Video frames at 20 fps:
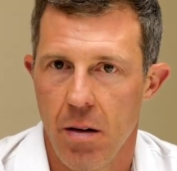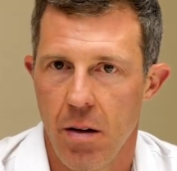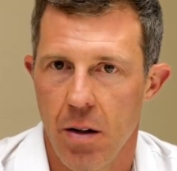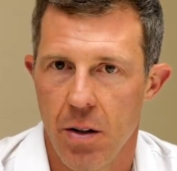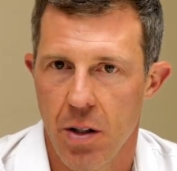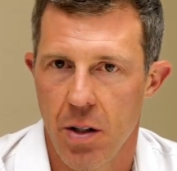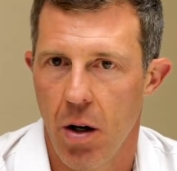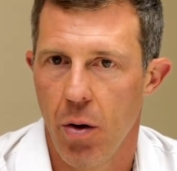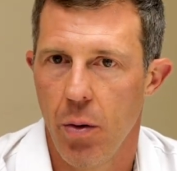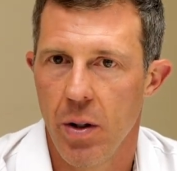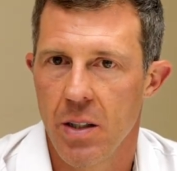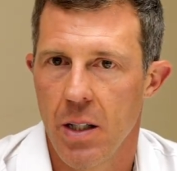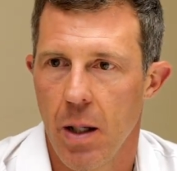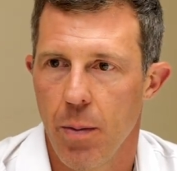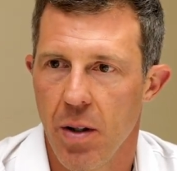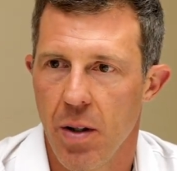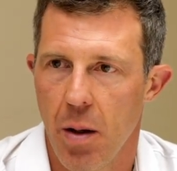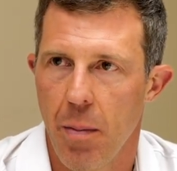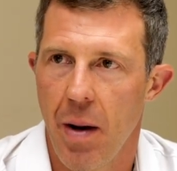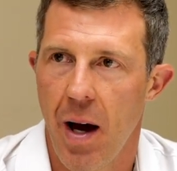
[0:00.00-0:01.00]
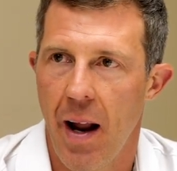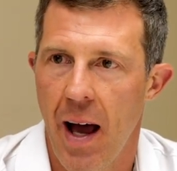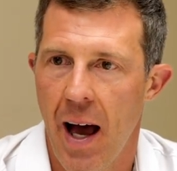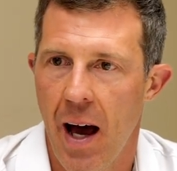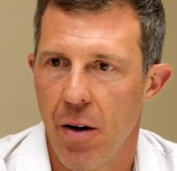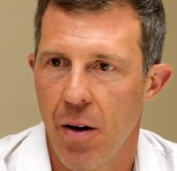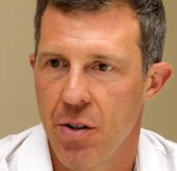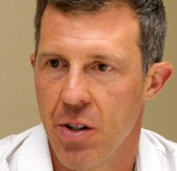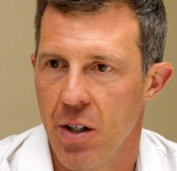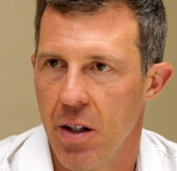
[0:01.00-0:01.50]
There's always something about
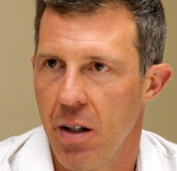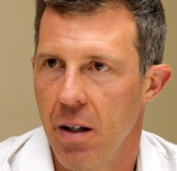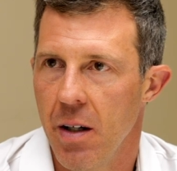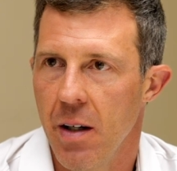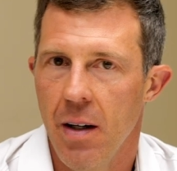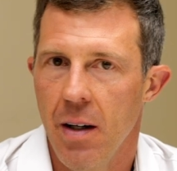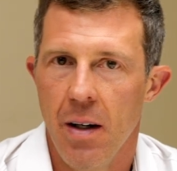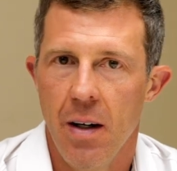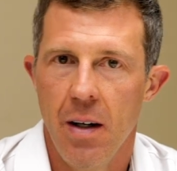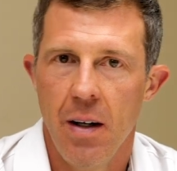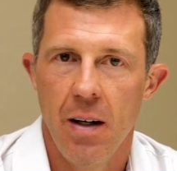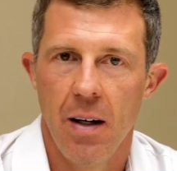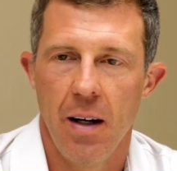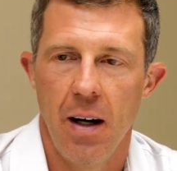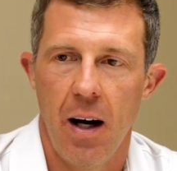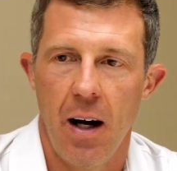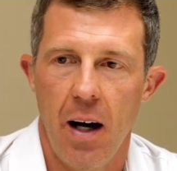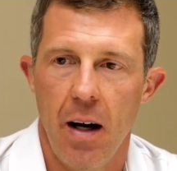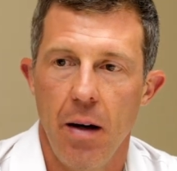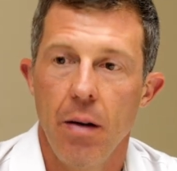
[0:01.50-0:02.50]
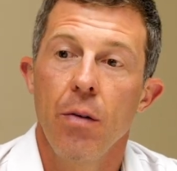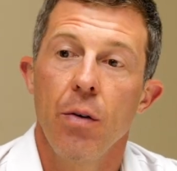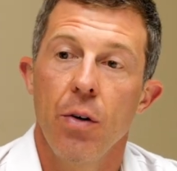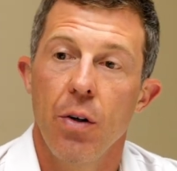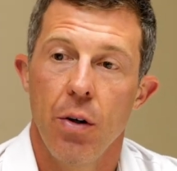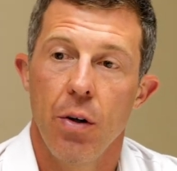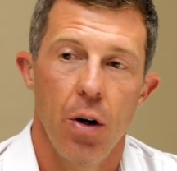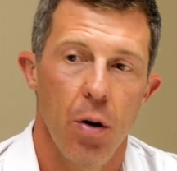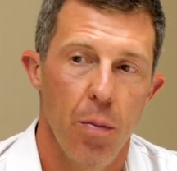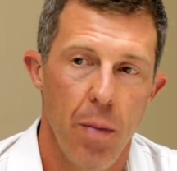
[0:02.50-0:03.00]
how to
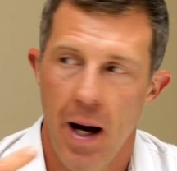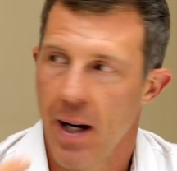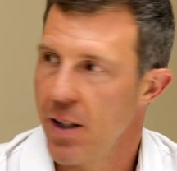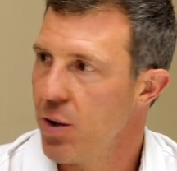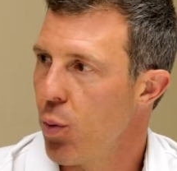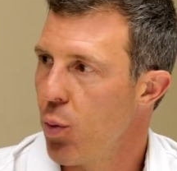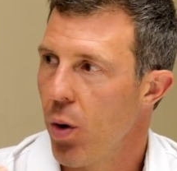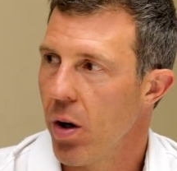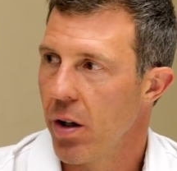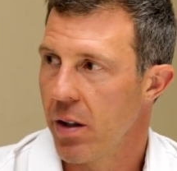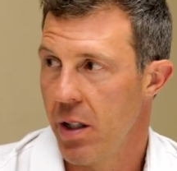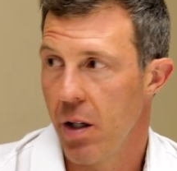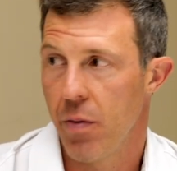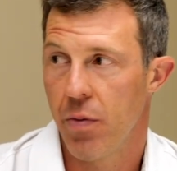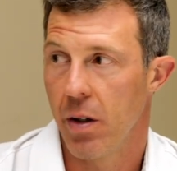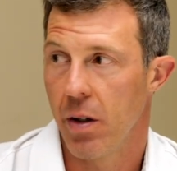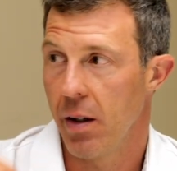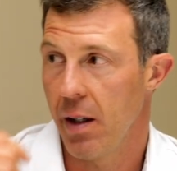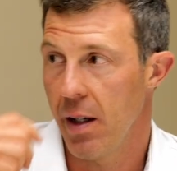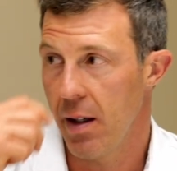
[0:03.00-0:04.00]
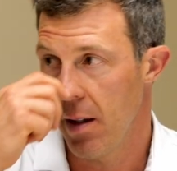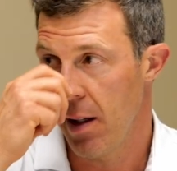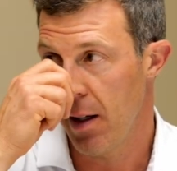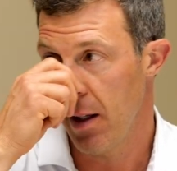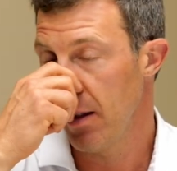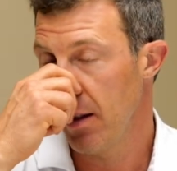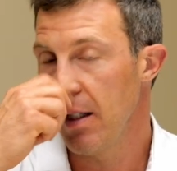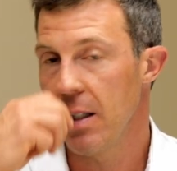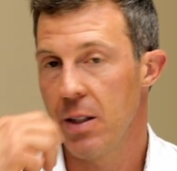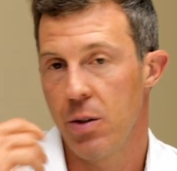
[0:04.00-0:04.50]
your minds work differently than
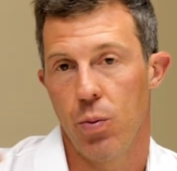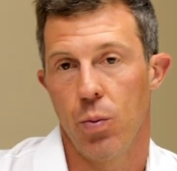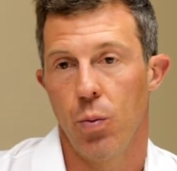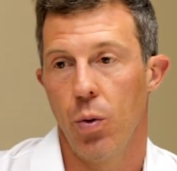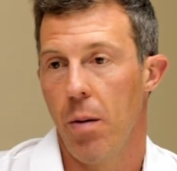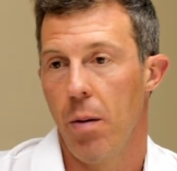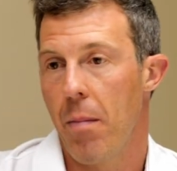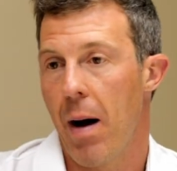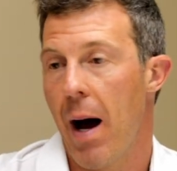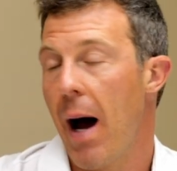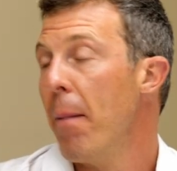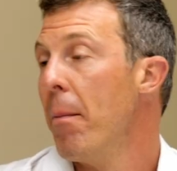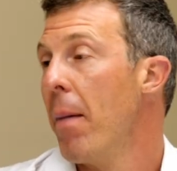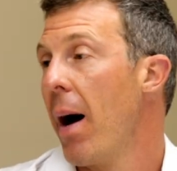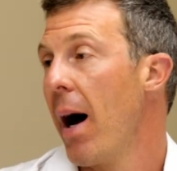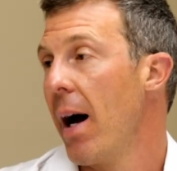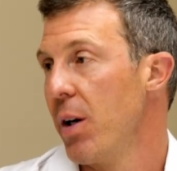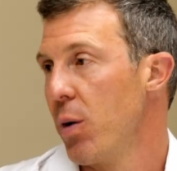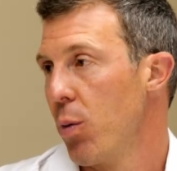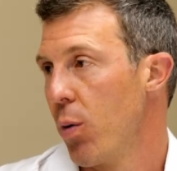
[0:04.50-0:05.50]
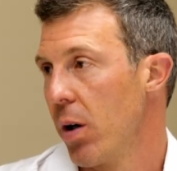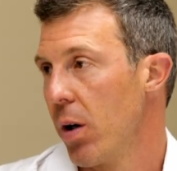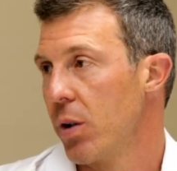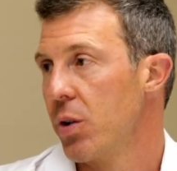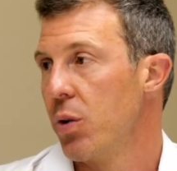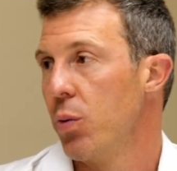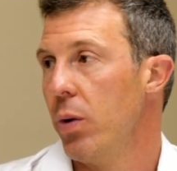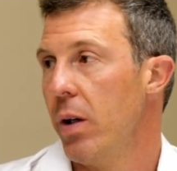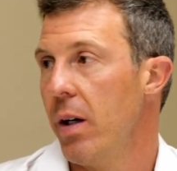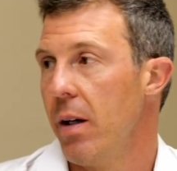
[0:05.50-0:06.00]
at least what my mind
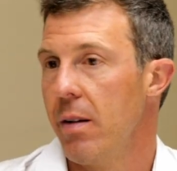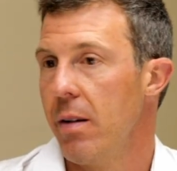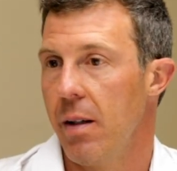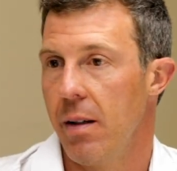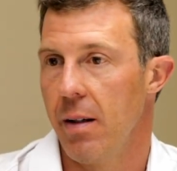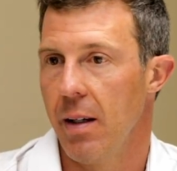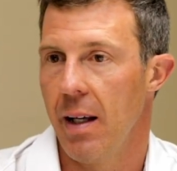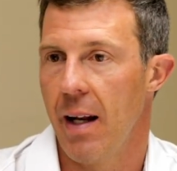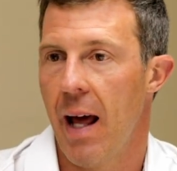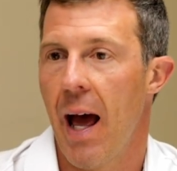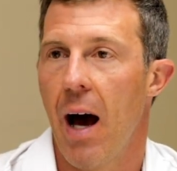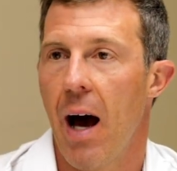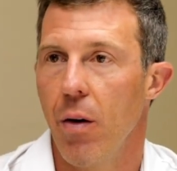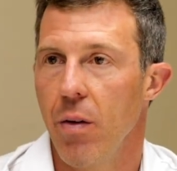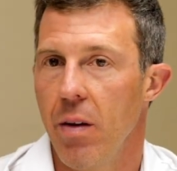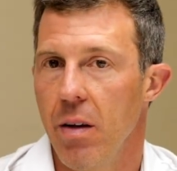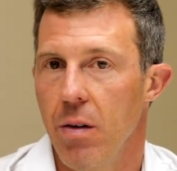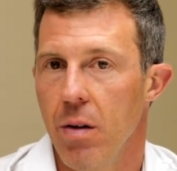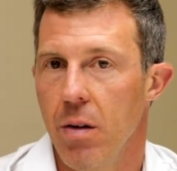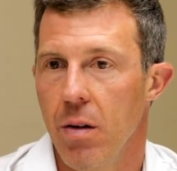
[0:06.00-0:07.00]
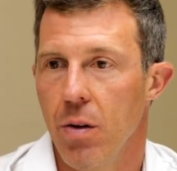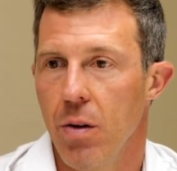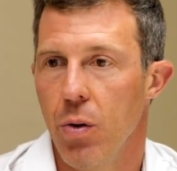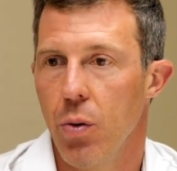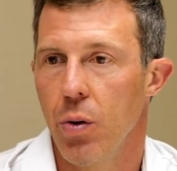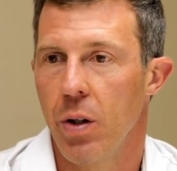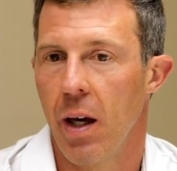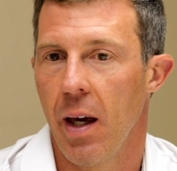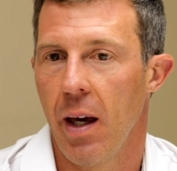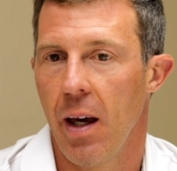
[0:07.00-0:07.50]
works with, and how
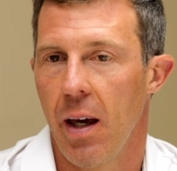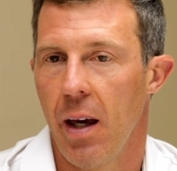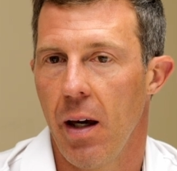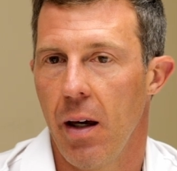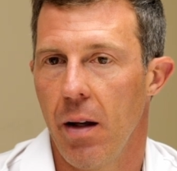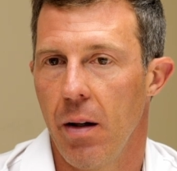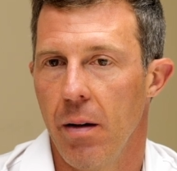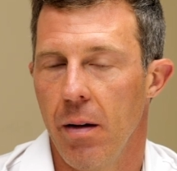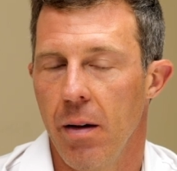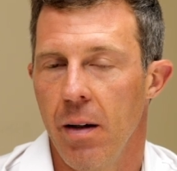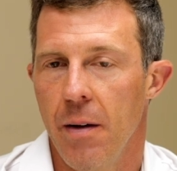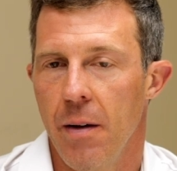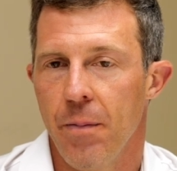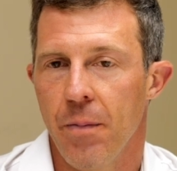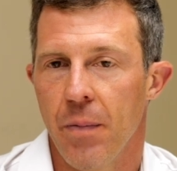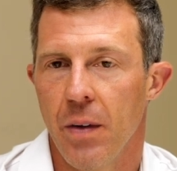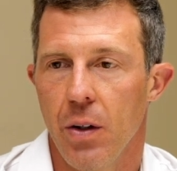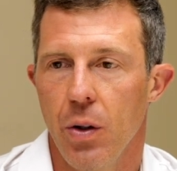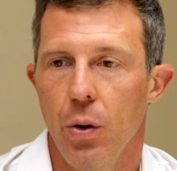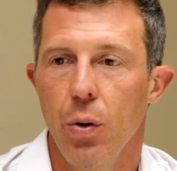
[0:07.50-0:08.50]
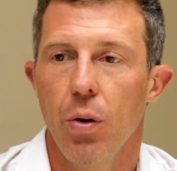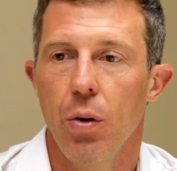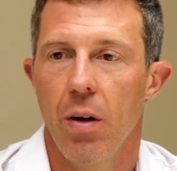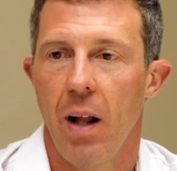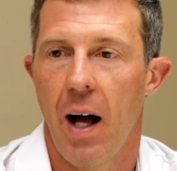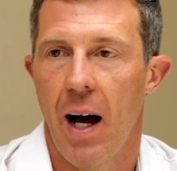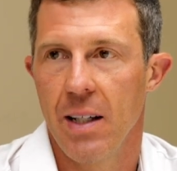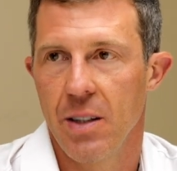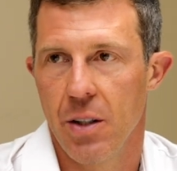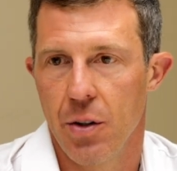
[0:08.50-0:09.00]
you can
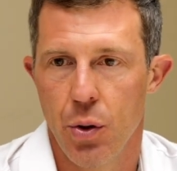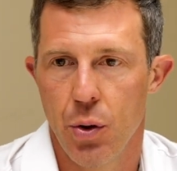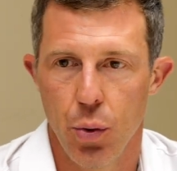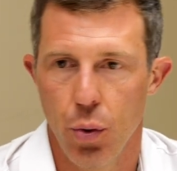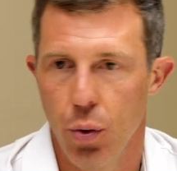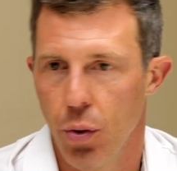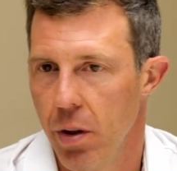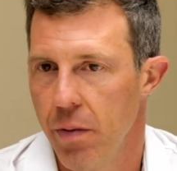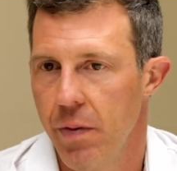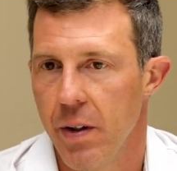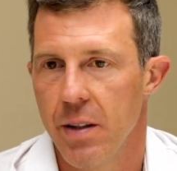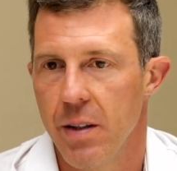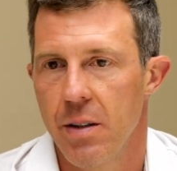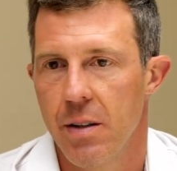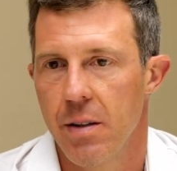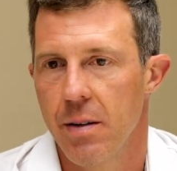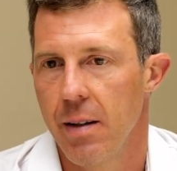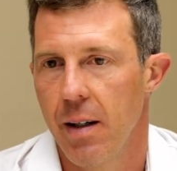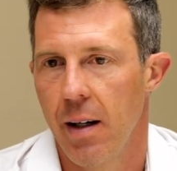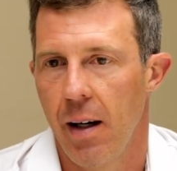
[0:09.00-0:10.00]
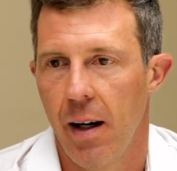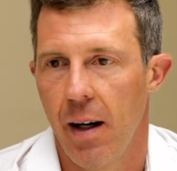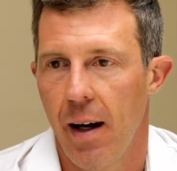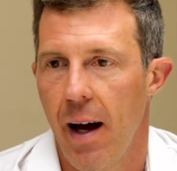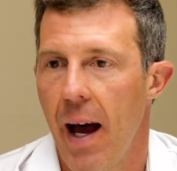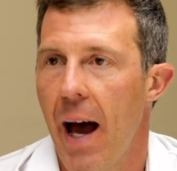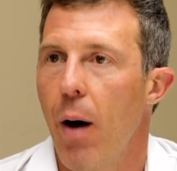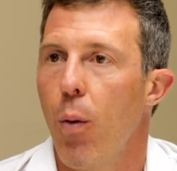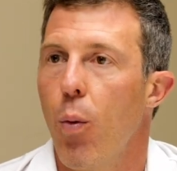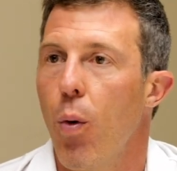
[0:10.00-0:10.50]
utilize a tool if it's
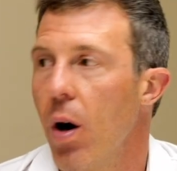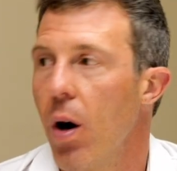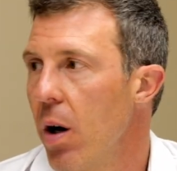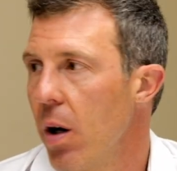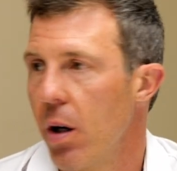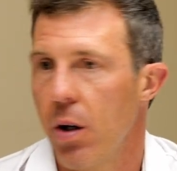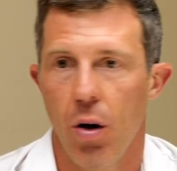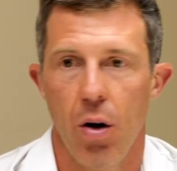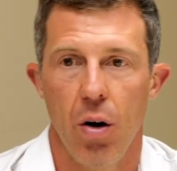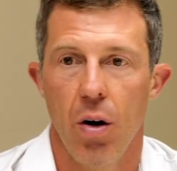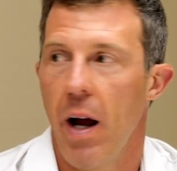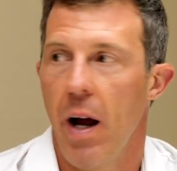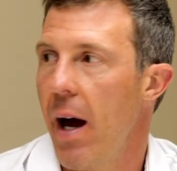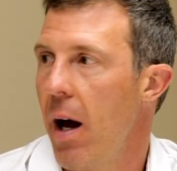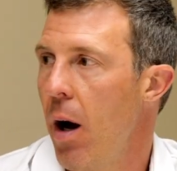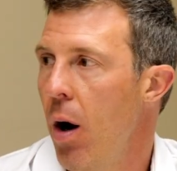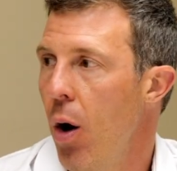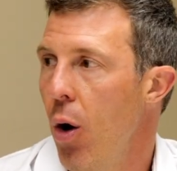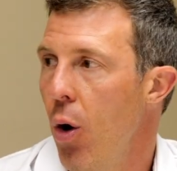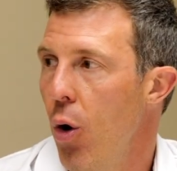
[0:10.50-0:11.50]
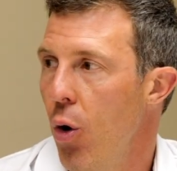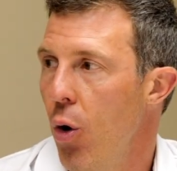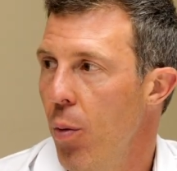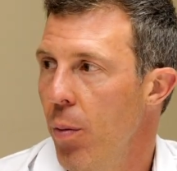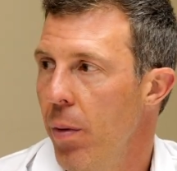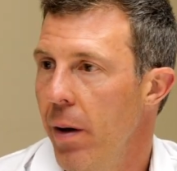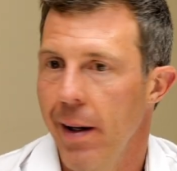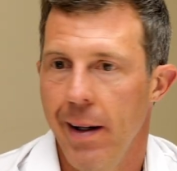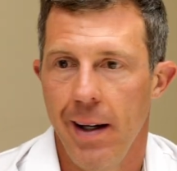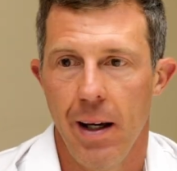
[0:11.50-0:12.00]
at work or at home,